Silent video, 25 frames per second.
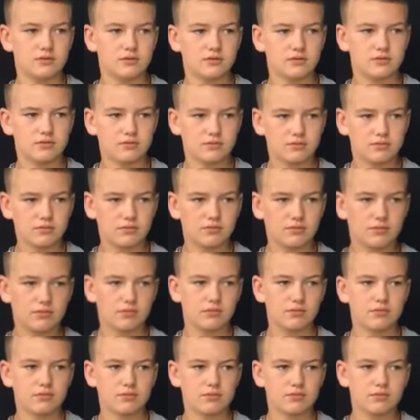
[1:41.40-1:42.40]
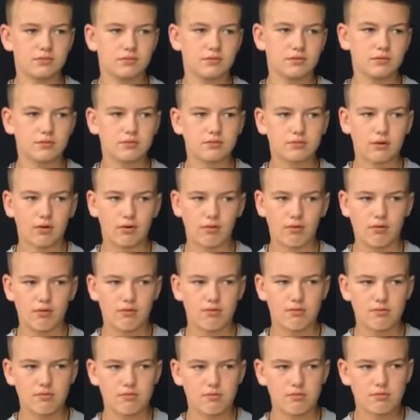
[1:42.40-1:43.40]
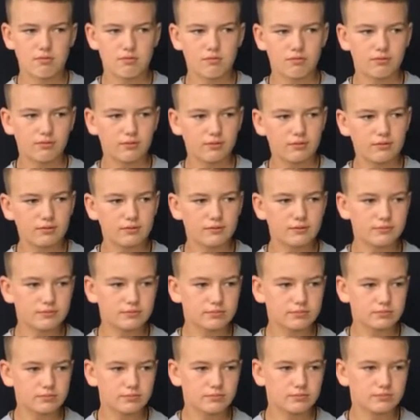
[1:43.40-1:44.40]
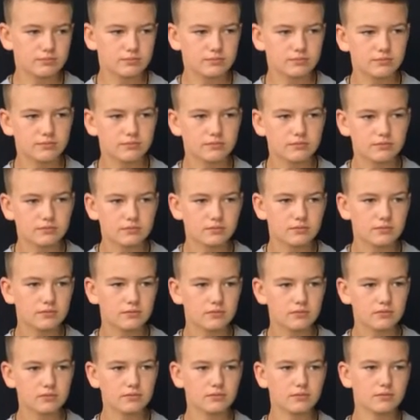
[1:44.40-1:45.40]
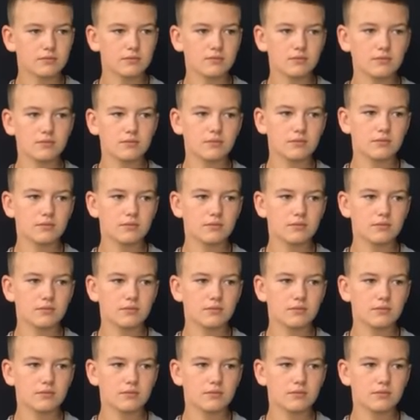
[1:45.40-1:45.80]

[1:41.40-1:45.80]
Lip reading: (not speaking)